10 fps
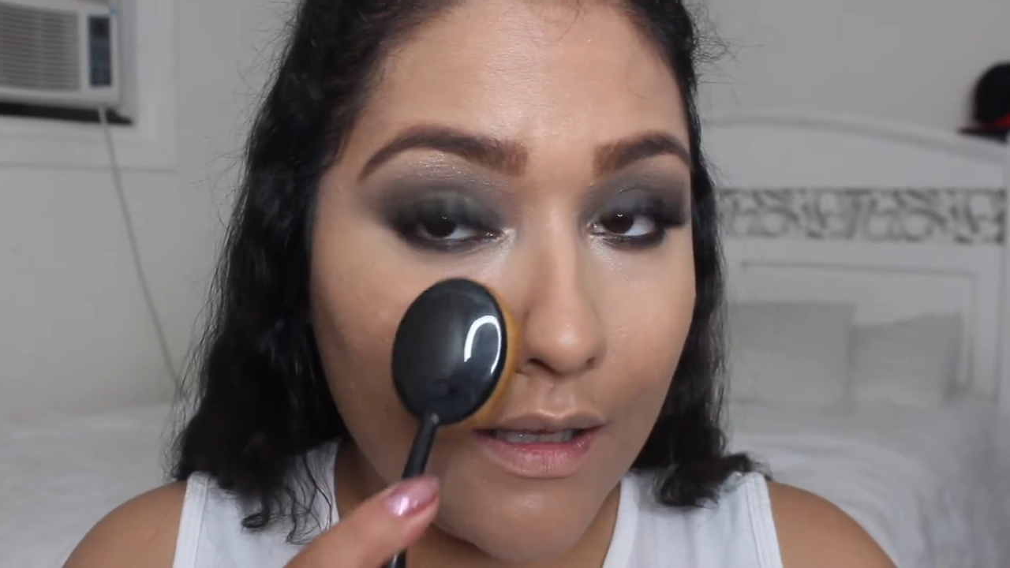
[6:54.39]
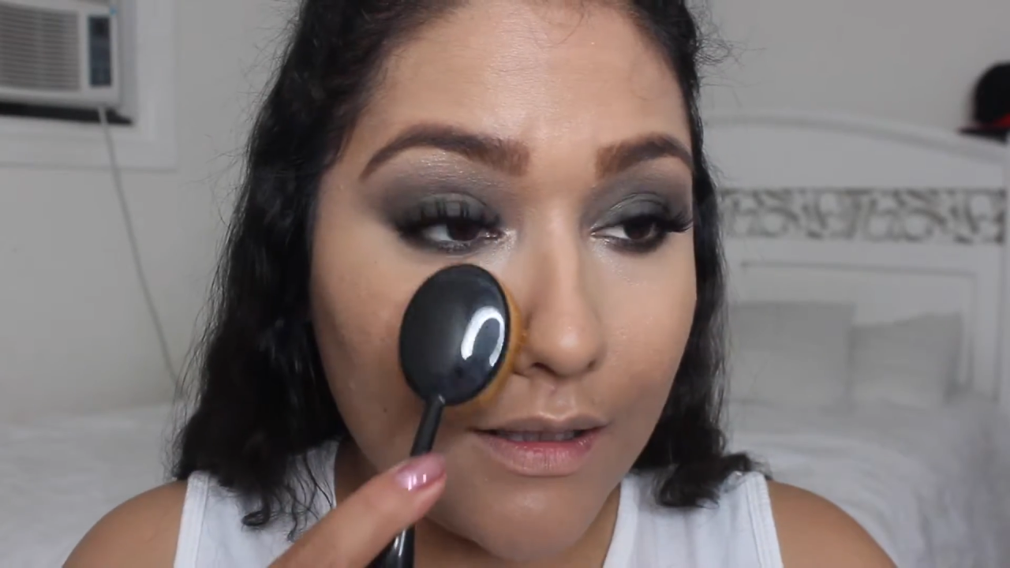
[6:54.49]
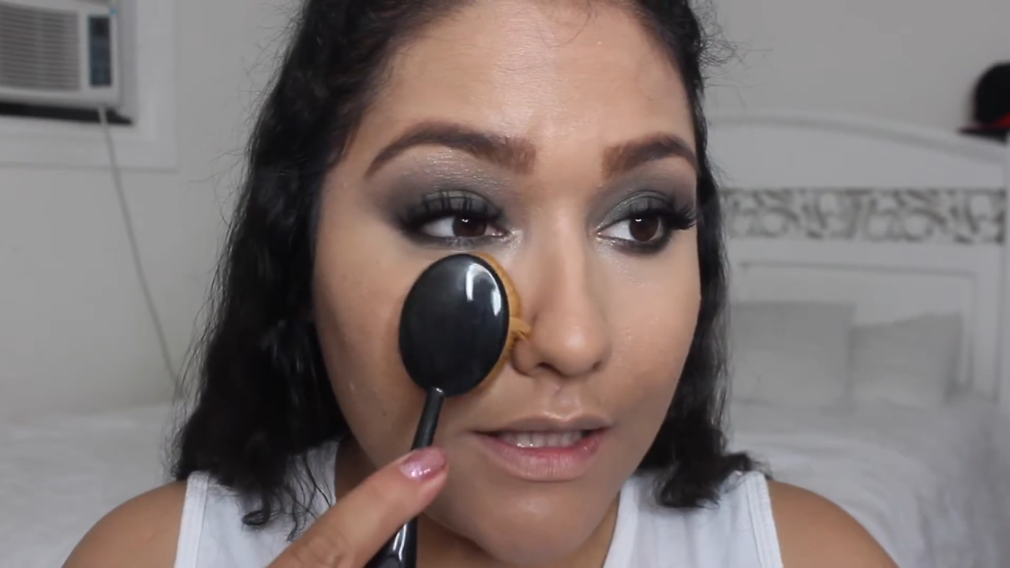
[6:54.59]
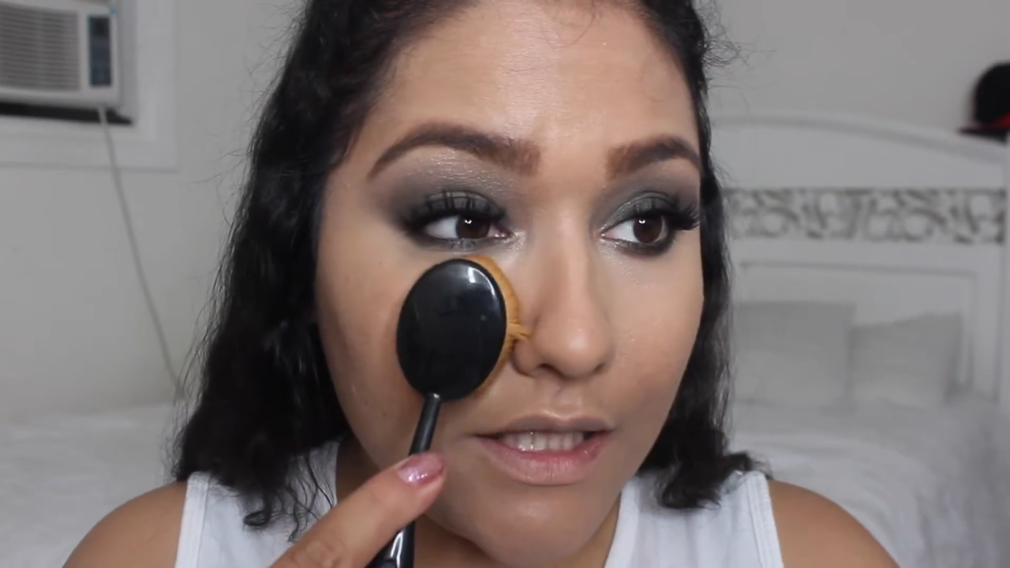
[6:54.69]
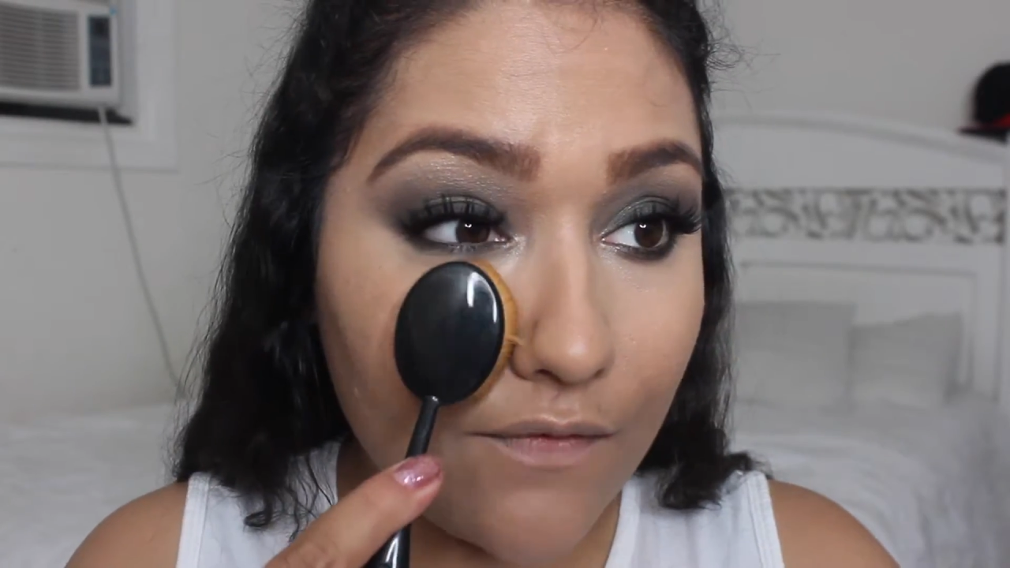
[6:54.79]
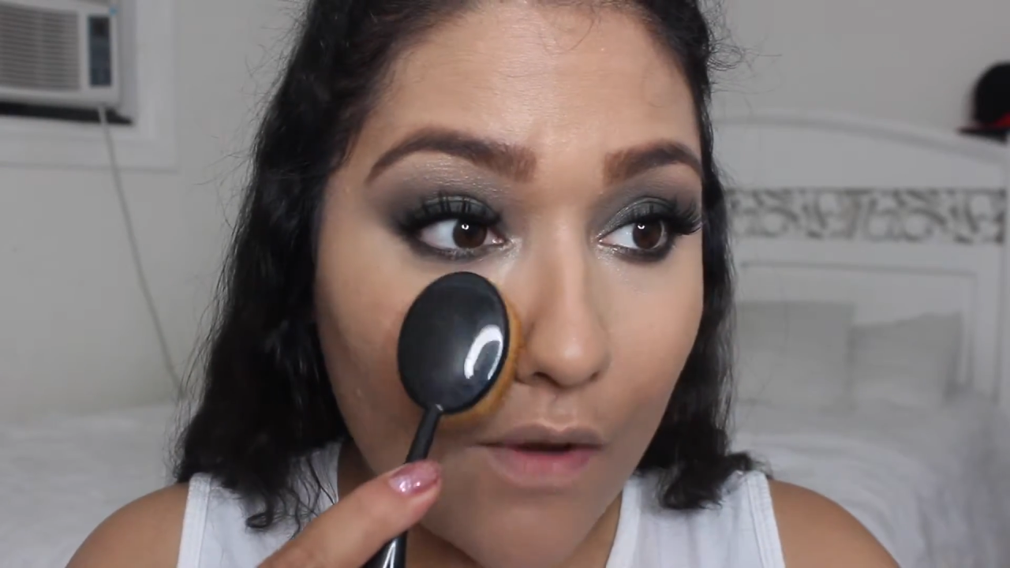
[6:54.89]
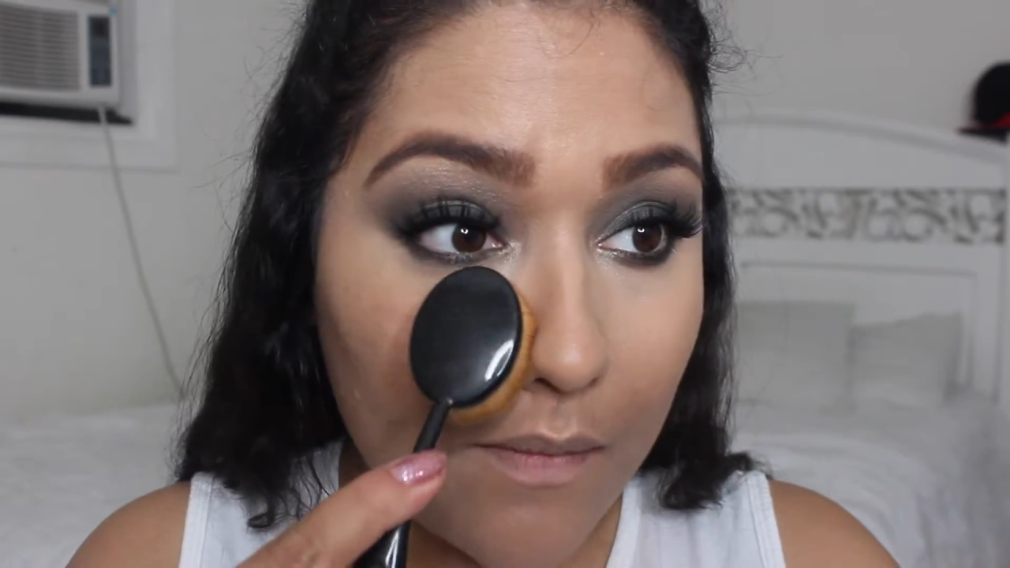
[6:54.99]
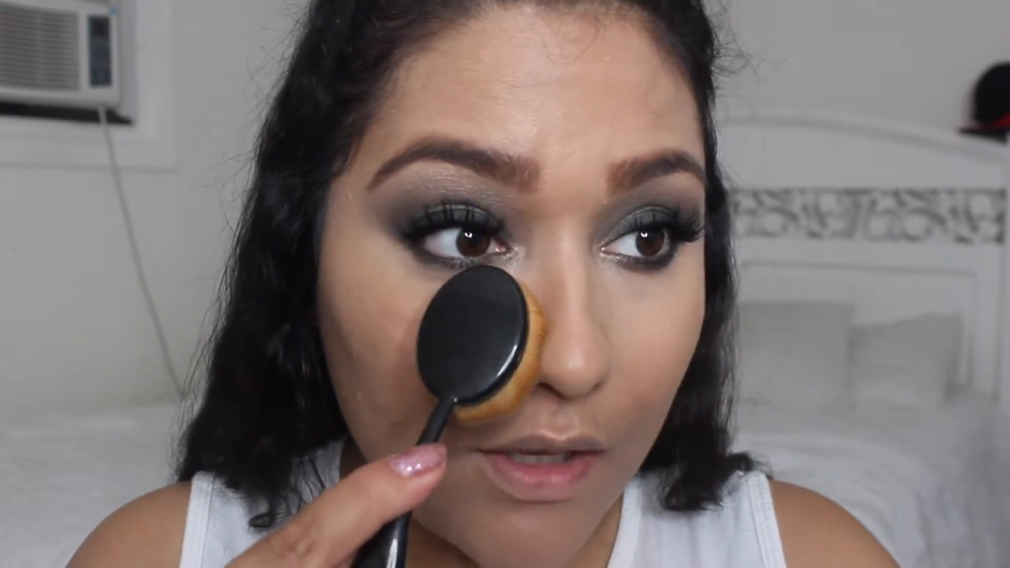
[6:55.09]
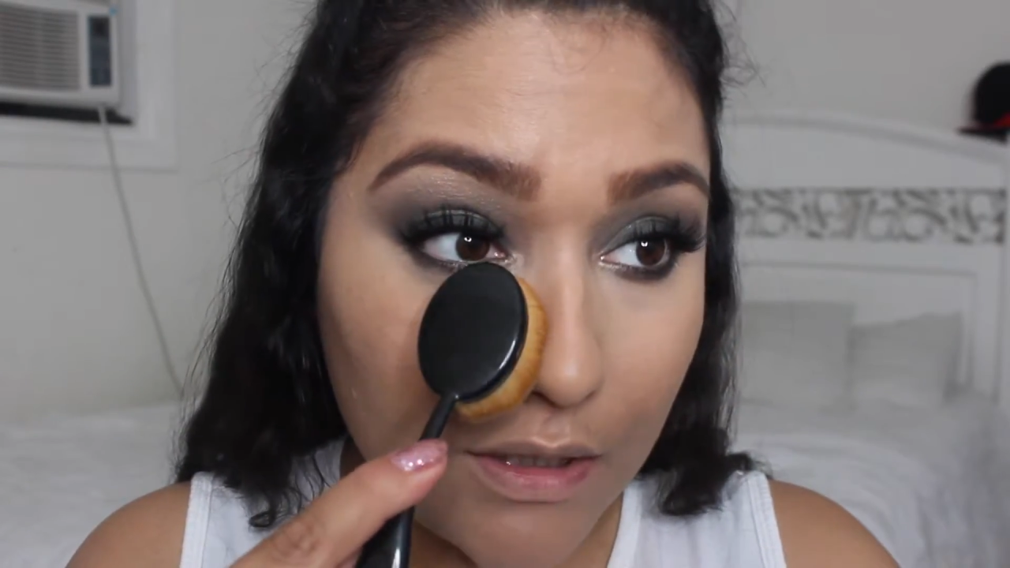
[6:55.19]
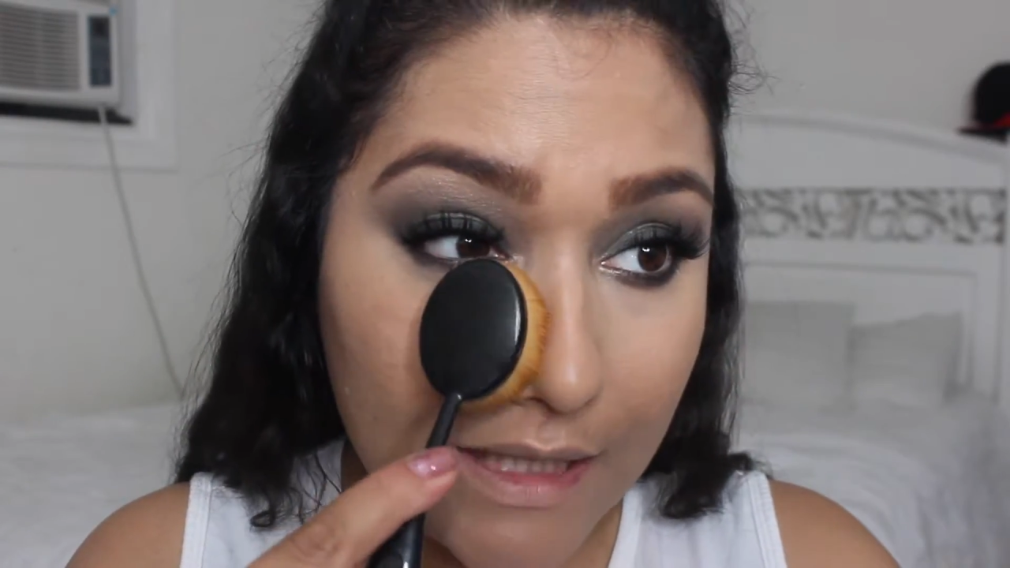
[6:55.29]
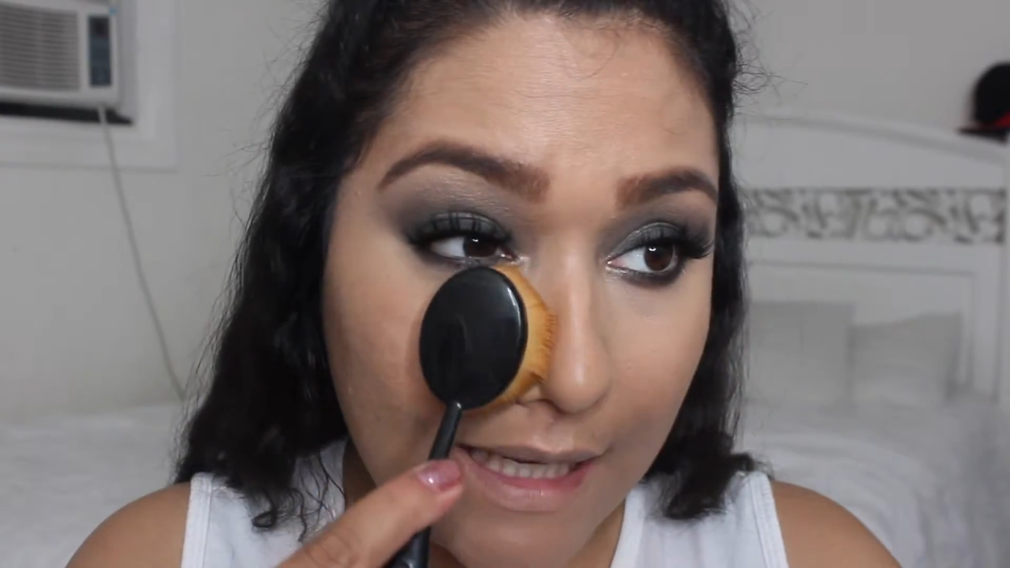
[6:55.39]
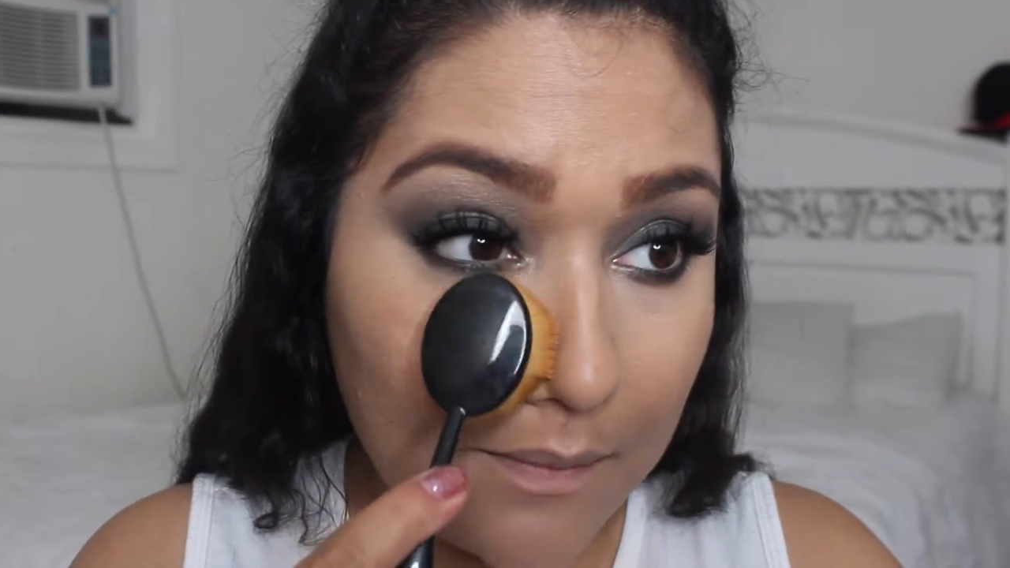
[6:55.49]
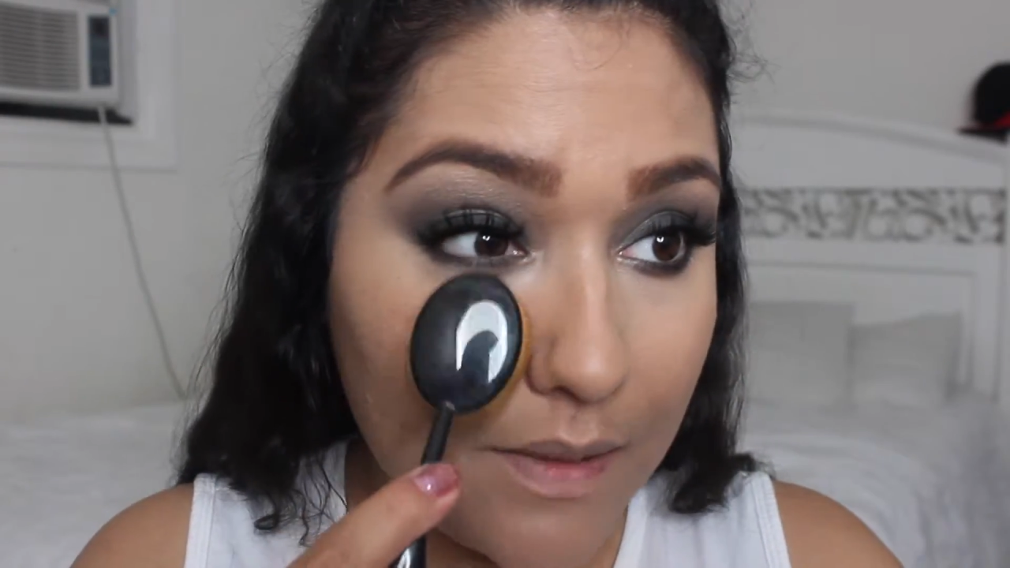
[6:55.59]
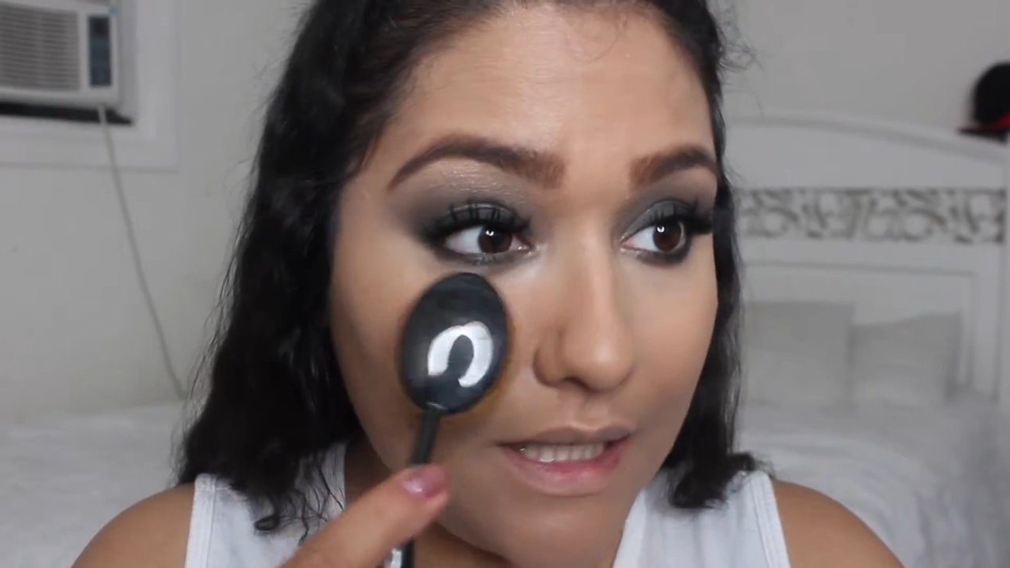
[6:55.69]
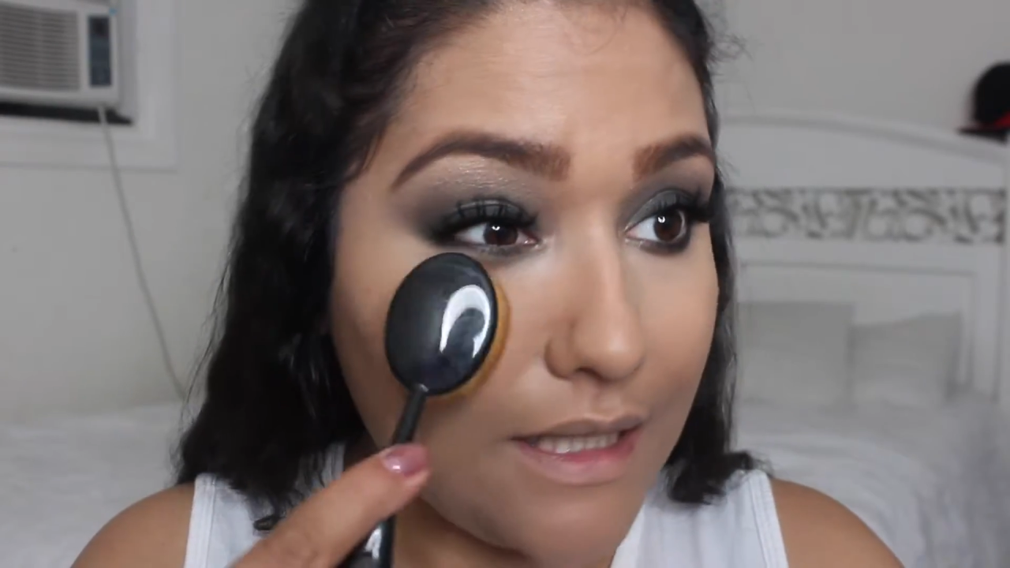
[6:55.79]
this is from their
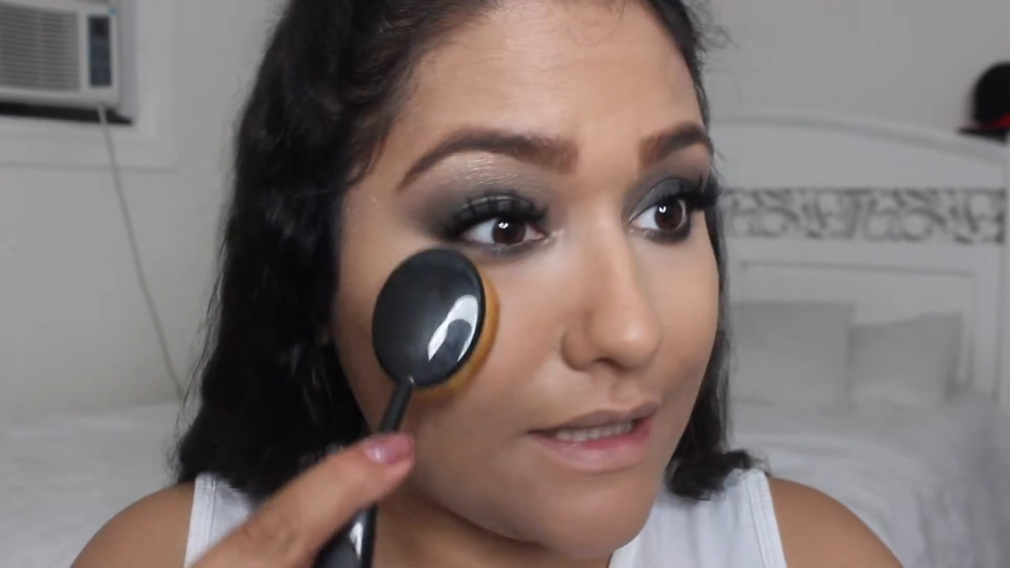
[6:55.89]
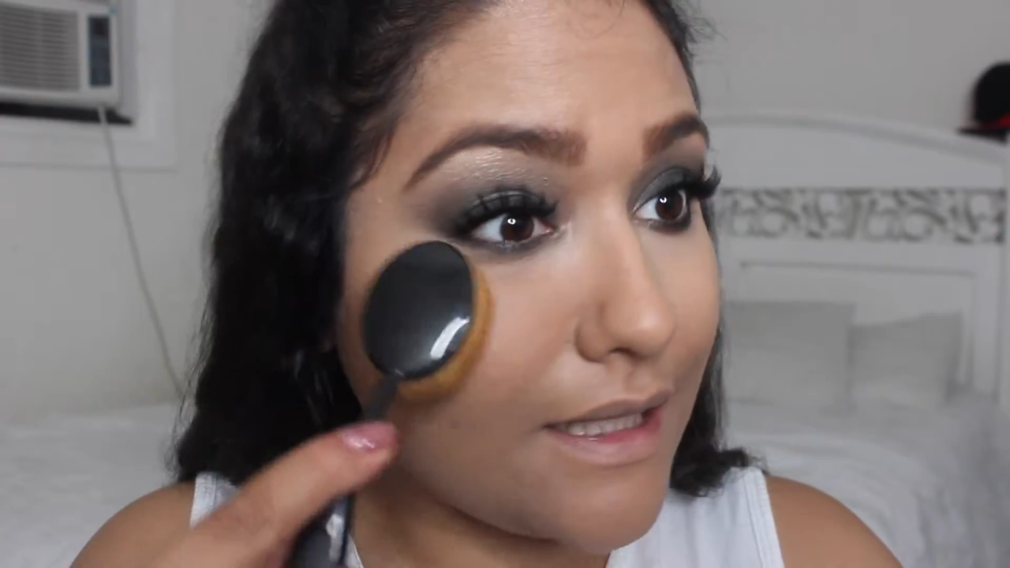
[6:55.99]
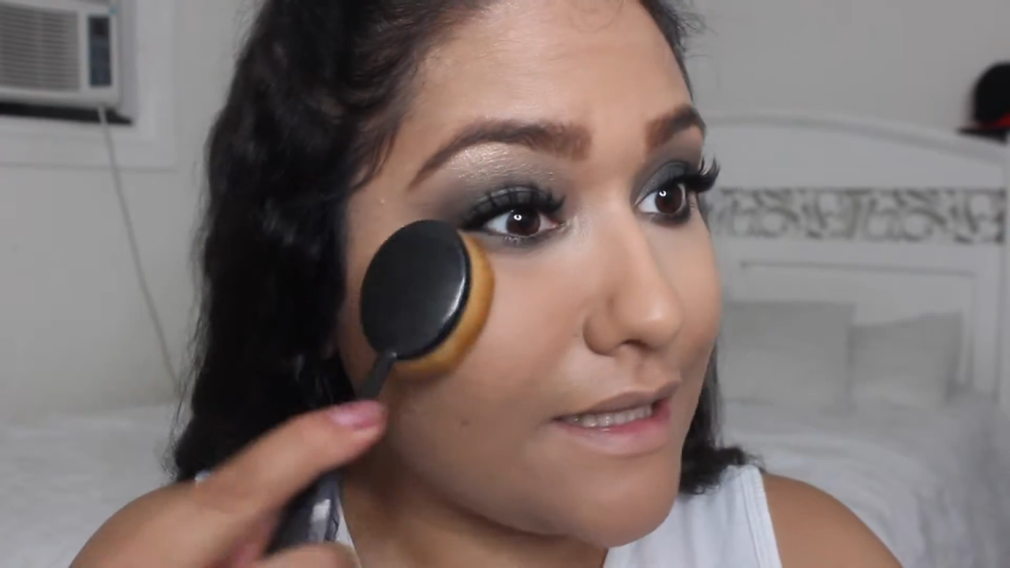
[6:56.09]
10 piece